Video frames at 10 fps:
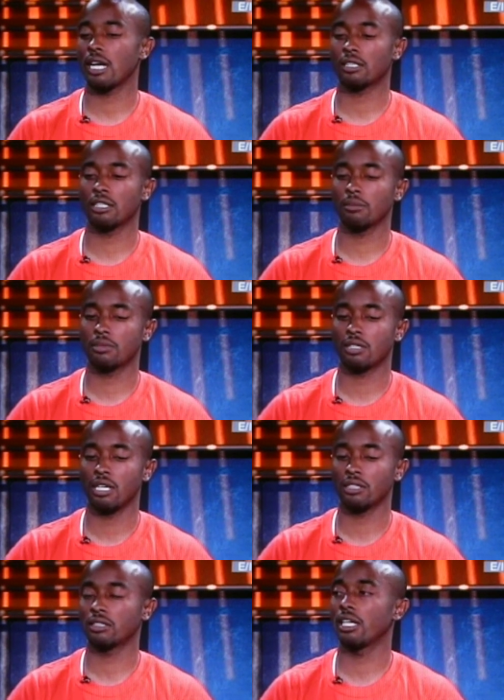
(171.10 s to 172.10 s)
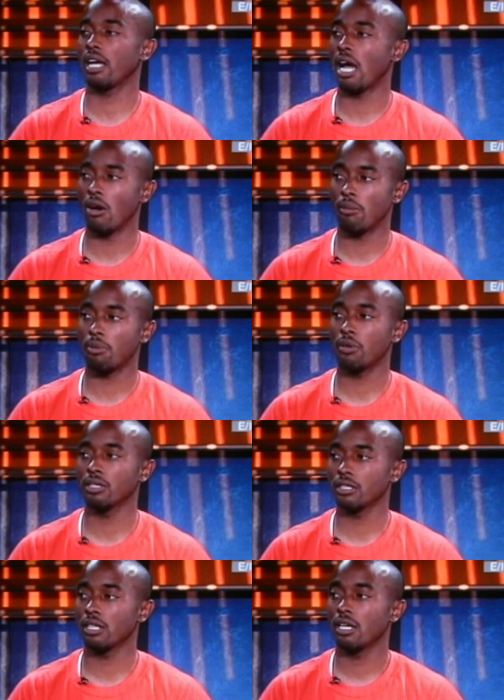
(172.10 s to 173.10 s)
got them to understand how
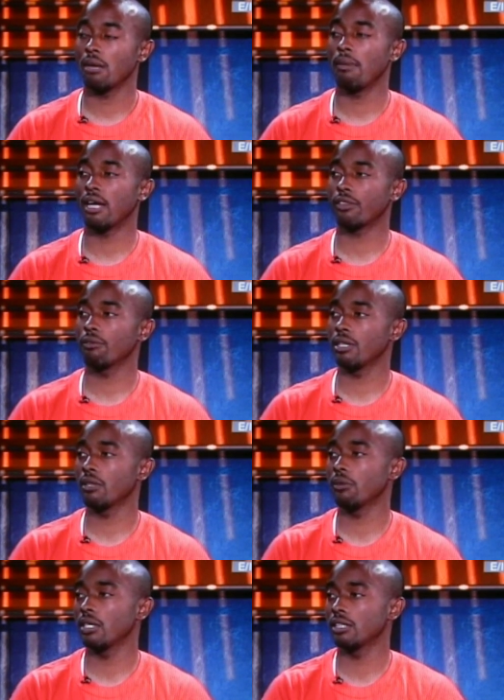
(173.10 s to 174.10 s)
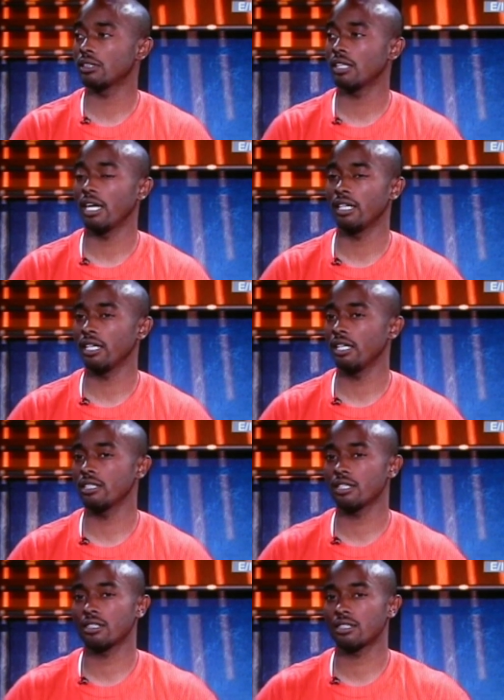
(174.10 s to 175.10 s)
important math and reading was. And then
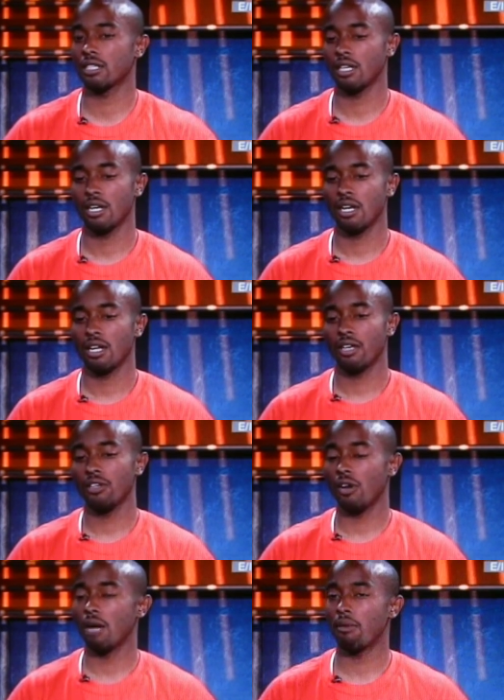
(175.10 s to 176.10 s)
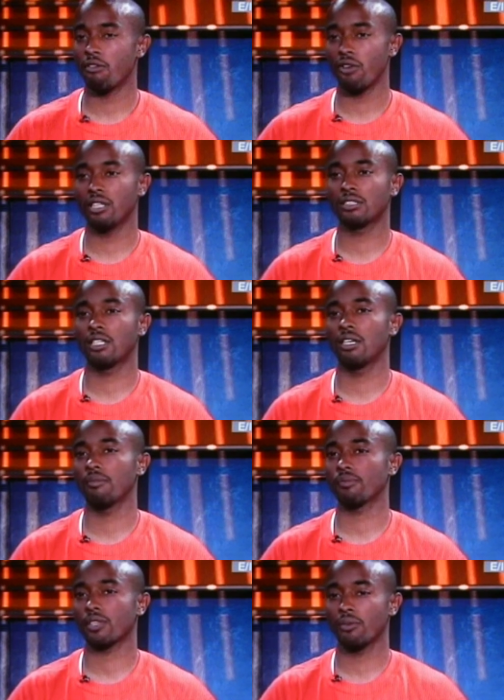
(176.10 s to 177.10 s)
it just, had my friends
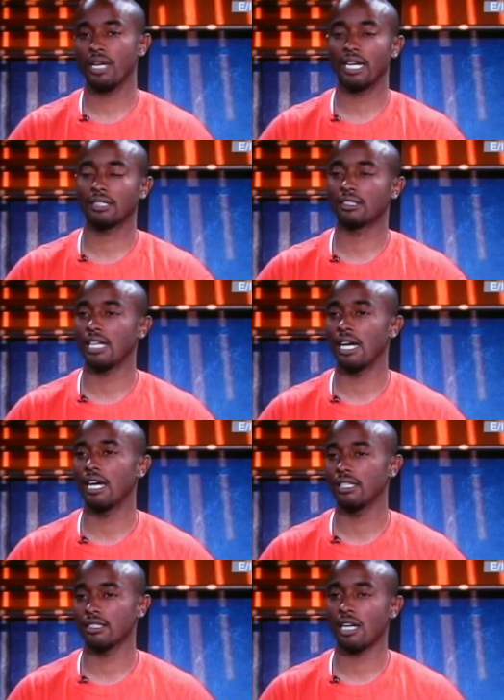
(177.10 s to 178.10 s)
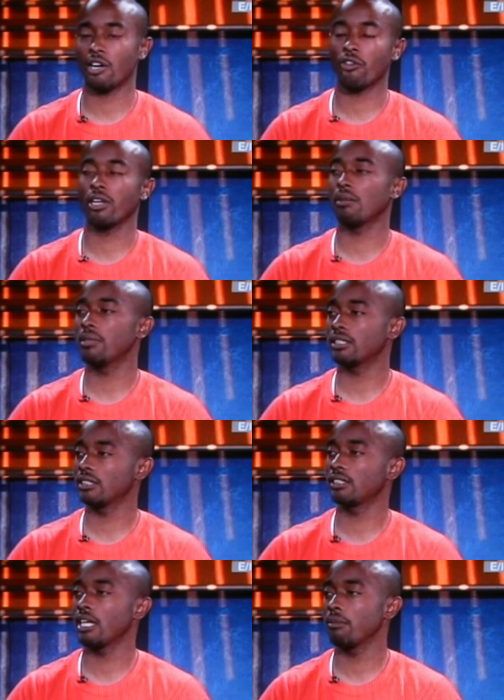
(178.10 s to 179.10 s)
come. We had a sign. I created a
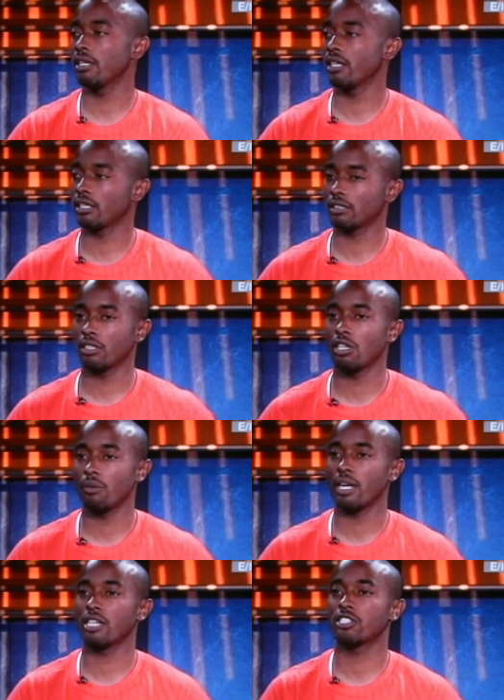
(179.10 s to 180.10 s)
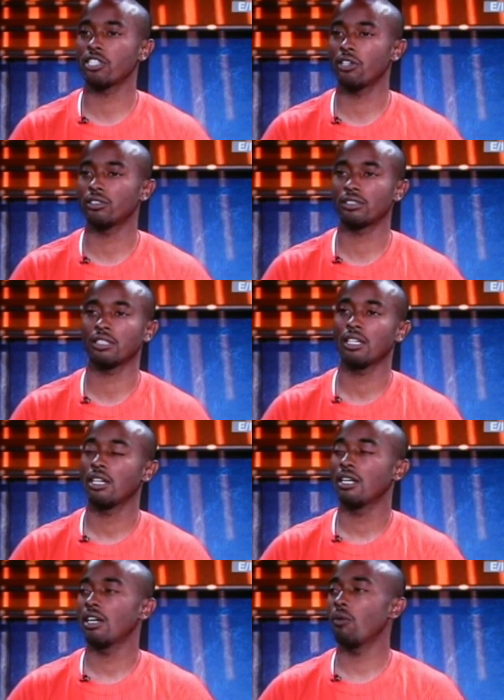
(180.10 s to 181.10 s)
mission statement. Next thing you know, we had shirts,
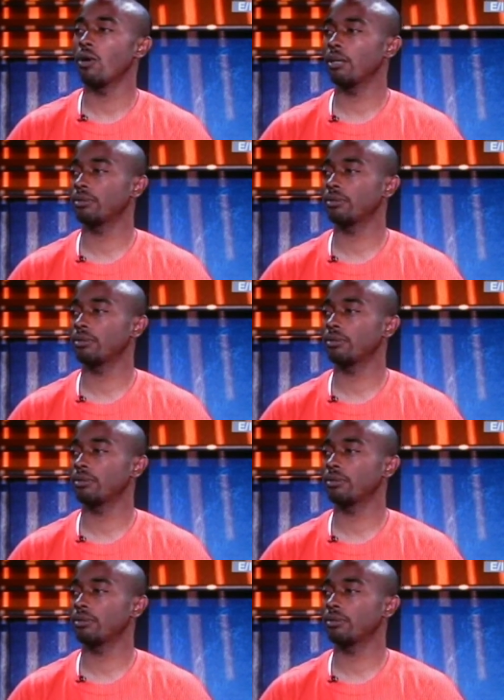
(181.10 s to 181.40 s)
a